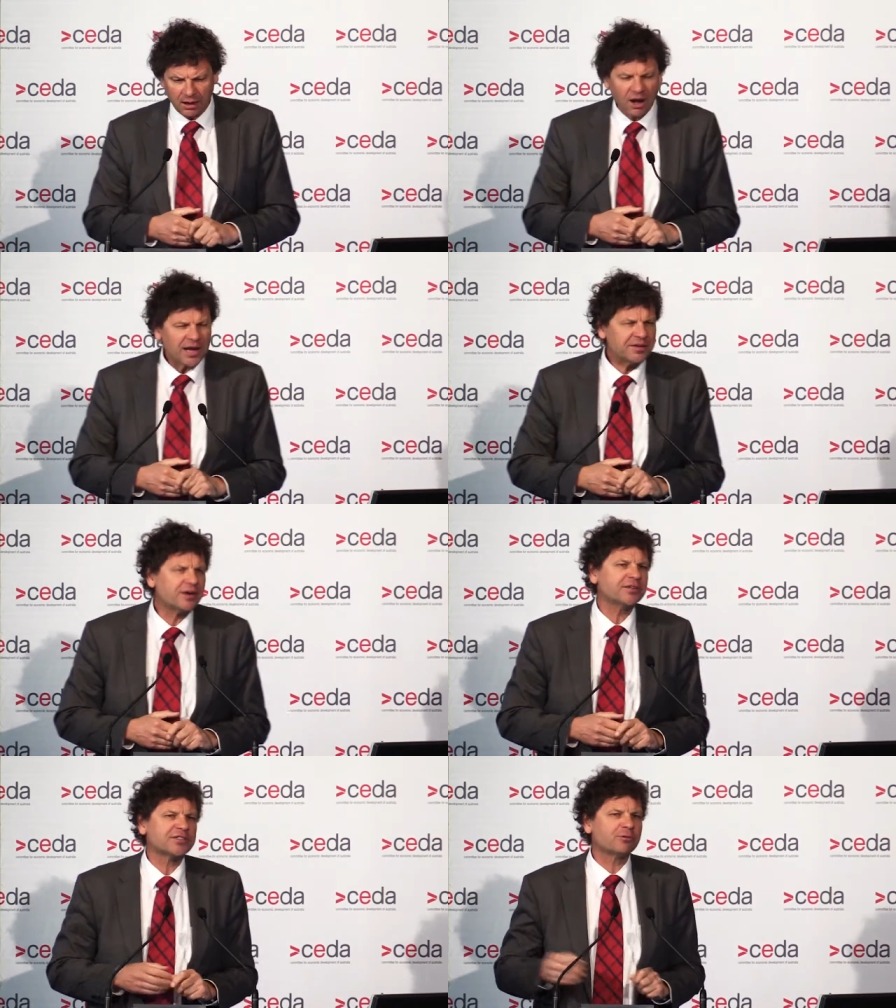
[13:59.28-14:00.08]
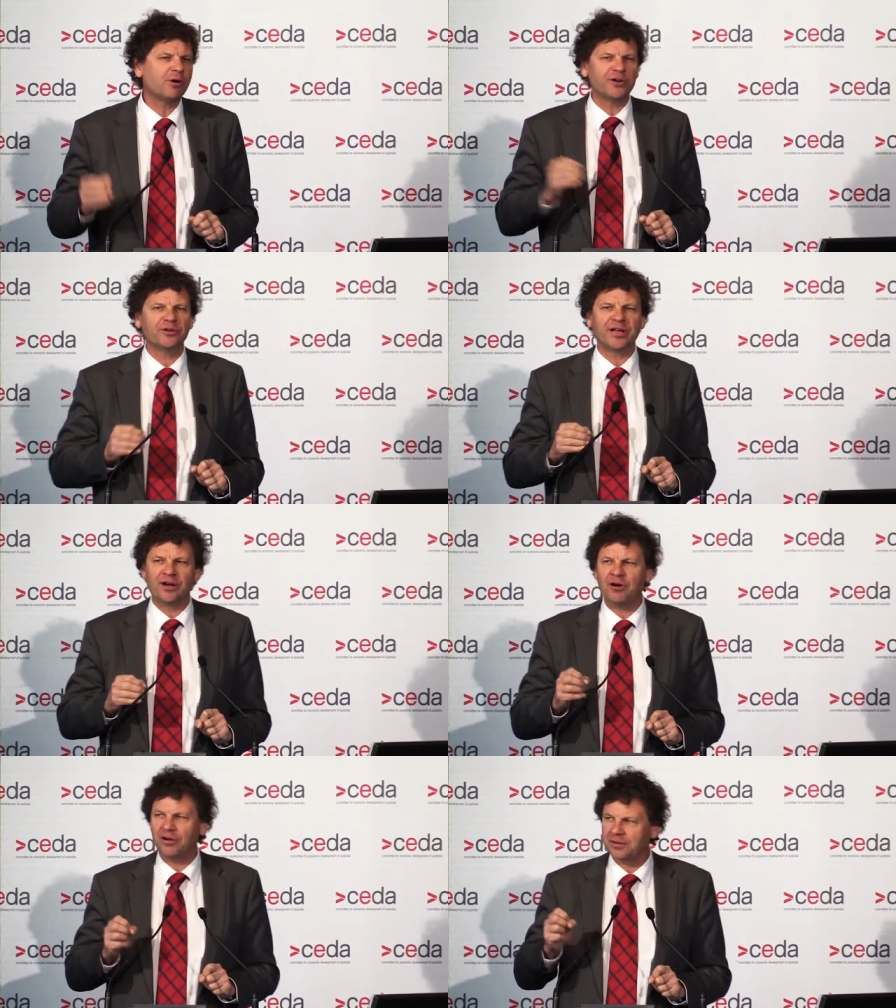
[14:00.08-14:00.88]
I noticed quite early
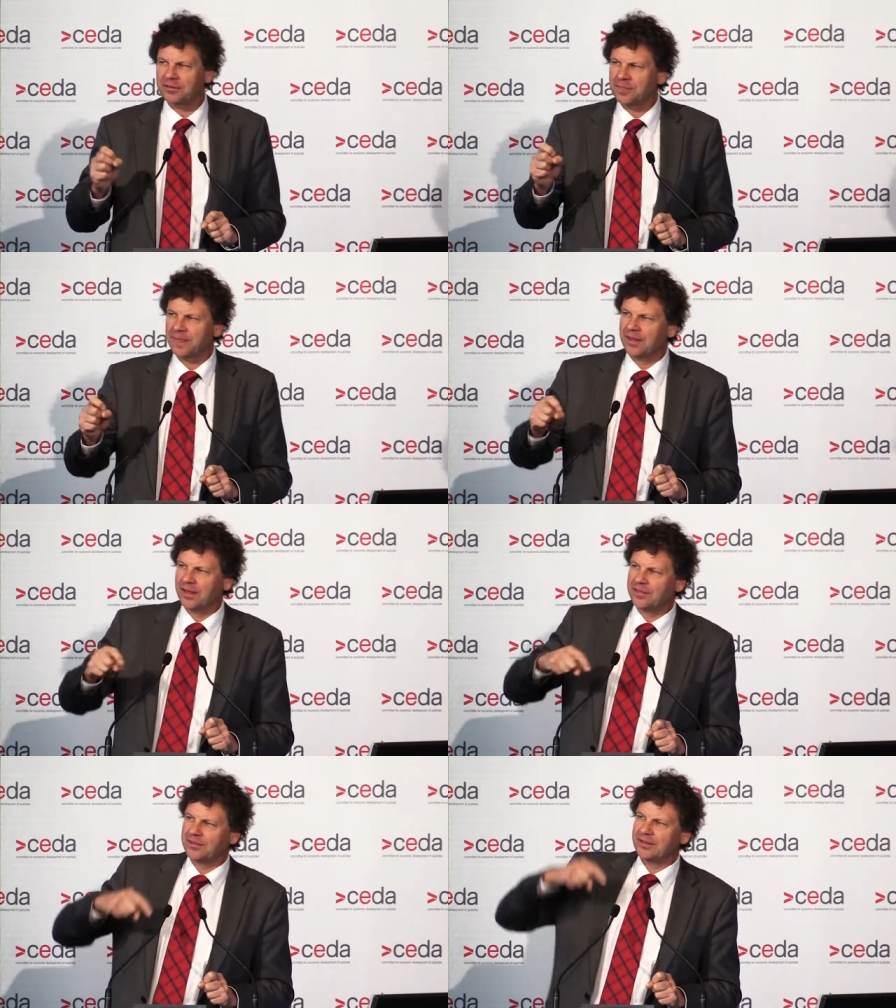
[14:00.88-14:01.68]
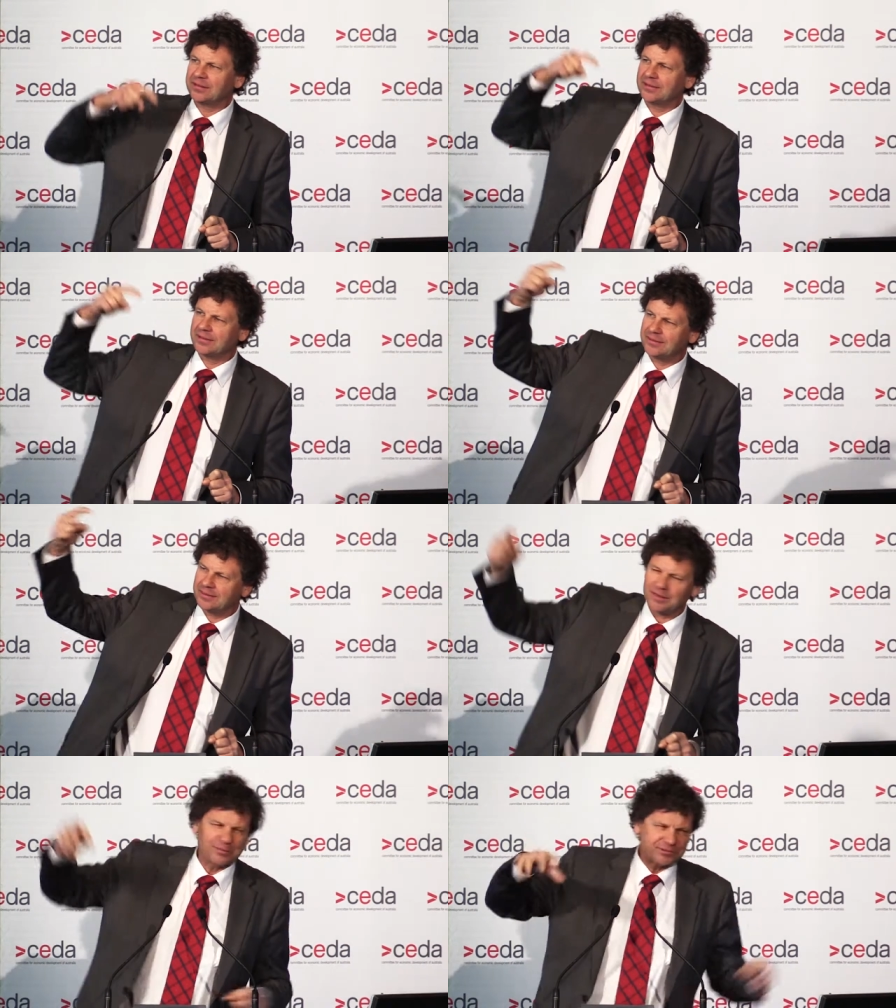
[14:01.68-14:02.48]
on that,
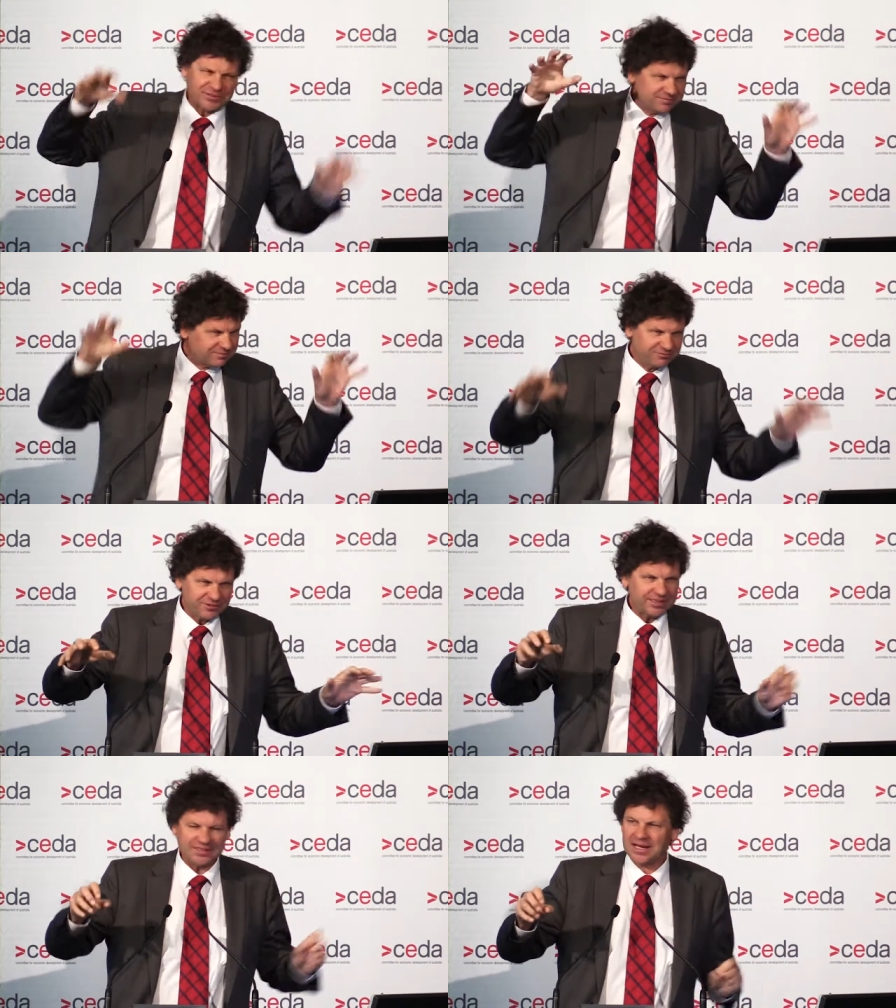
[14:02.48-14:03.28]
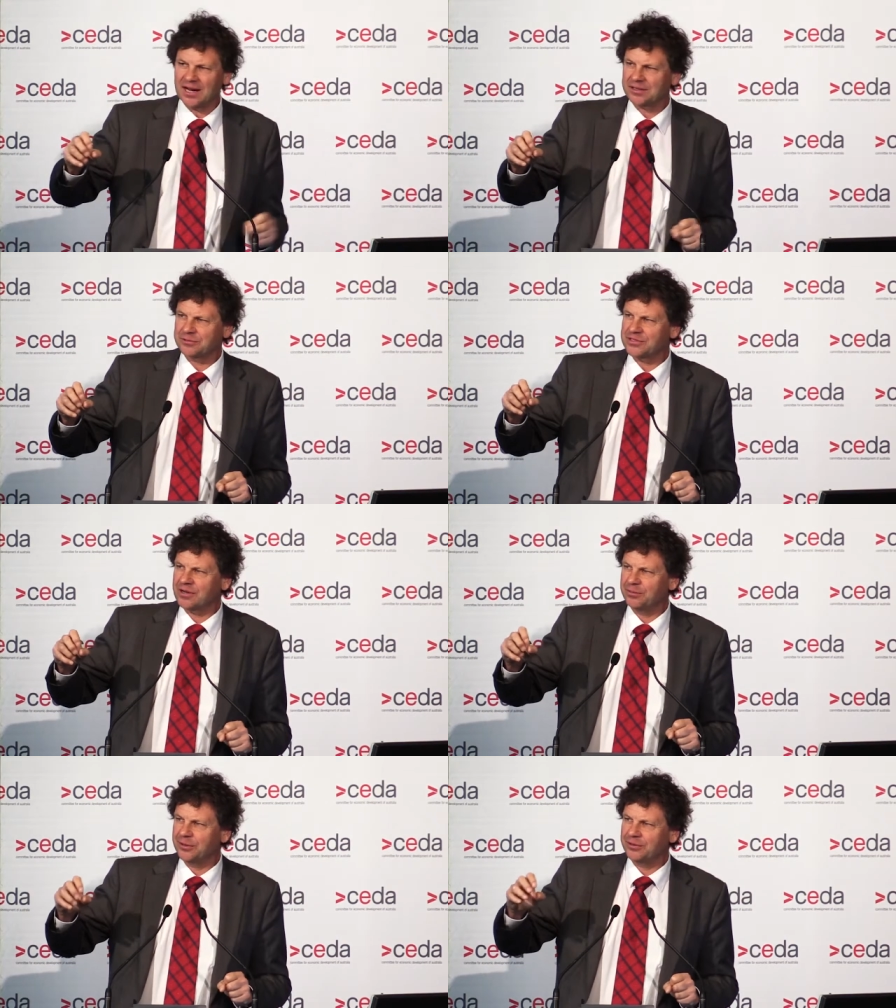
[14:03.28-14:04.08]
I mean, it was really dark, there was
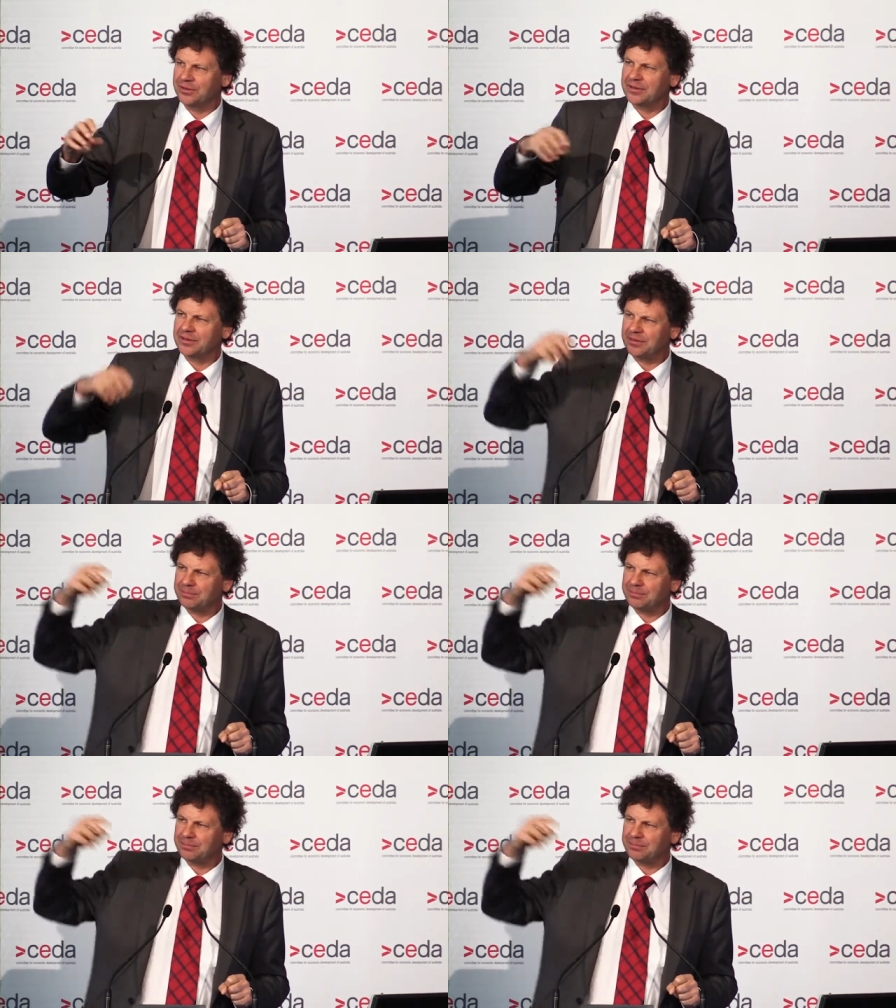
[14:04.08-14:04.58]
no moon, that